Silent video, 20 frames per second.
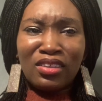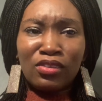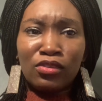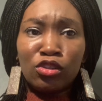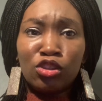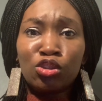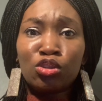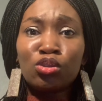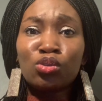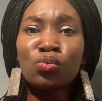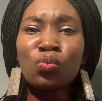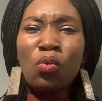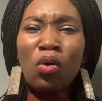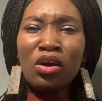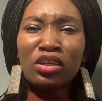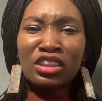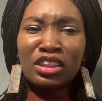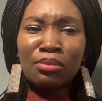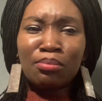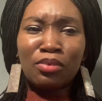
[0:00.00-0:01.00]
You should
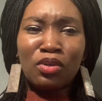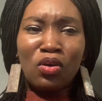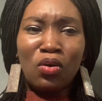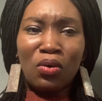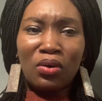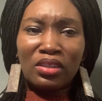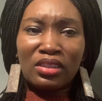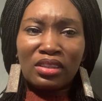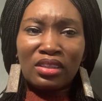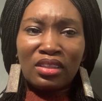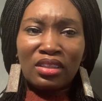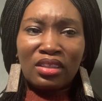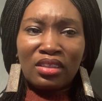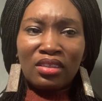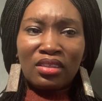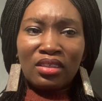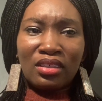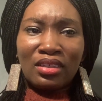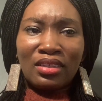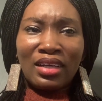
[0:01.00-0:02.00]
worship God.
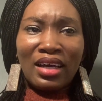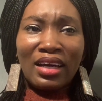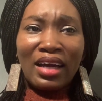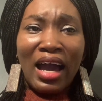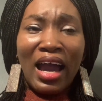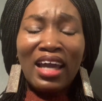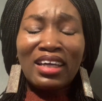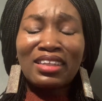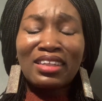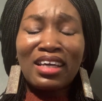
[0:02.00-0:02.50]
I